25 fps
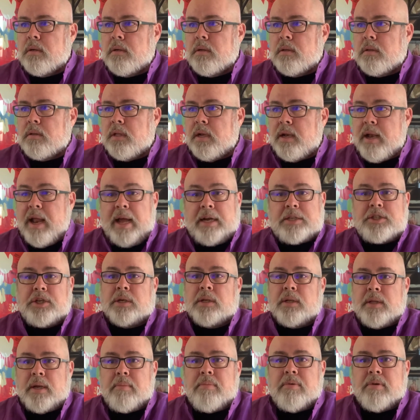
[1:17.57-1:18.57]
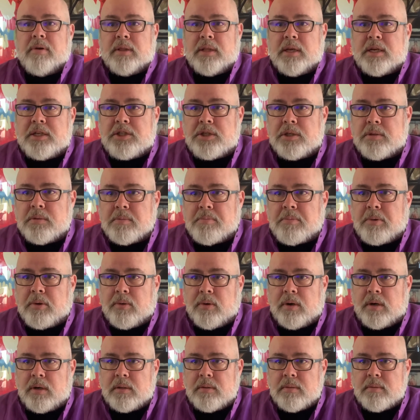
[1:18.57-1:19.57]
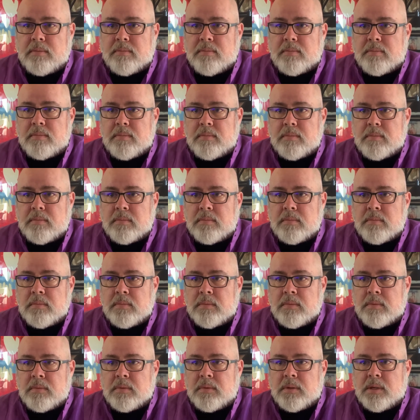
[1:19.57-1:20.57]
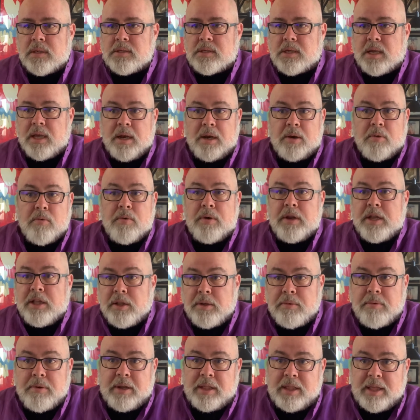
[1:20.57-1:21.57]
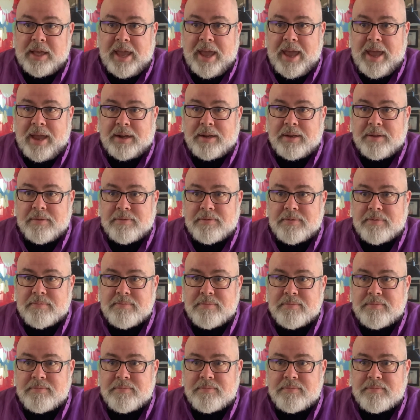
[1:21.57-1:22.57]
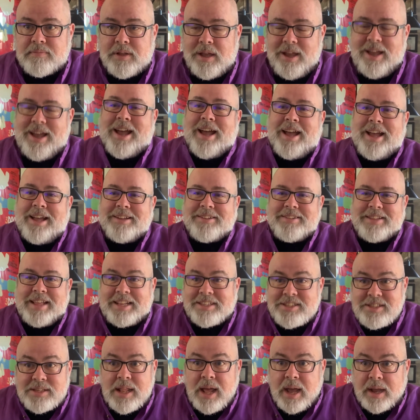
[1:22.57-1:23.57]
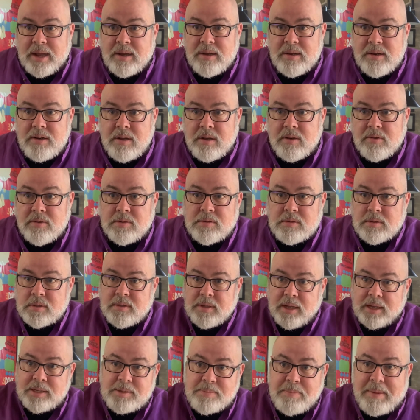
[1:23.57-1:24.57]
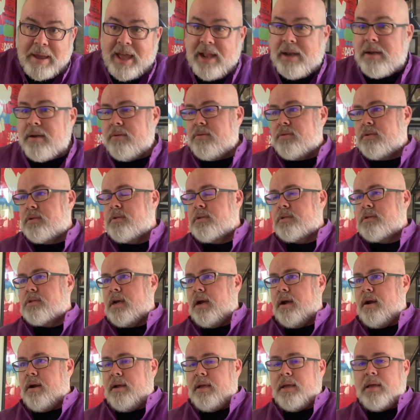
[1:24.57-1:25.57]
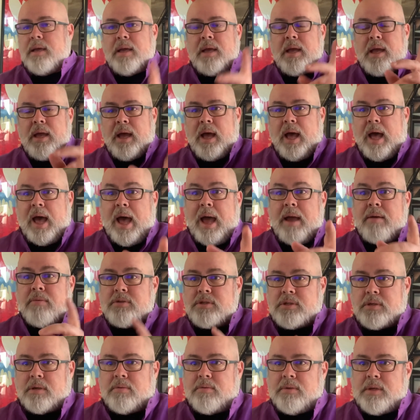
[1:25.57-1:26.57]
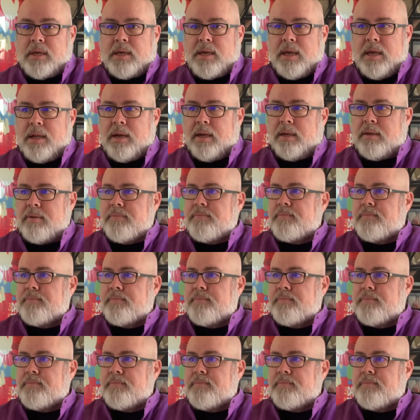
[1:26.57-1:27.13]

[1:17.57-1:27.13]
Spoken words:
The National Labor Relations Board is getting really, really active. That's not good news. It's bad news. Sorry. I was only kidding.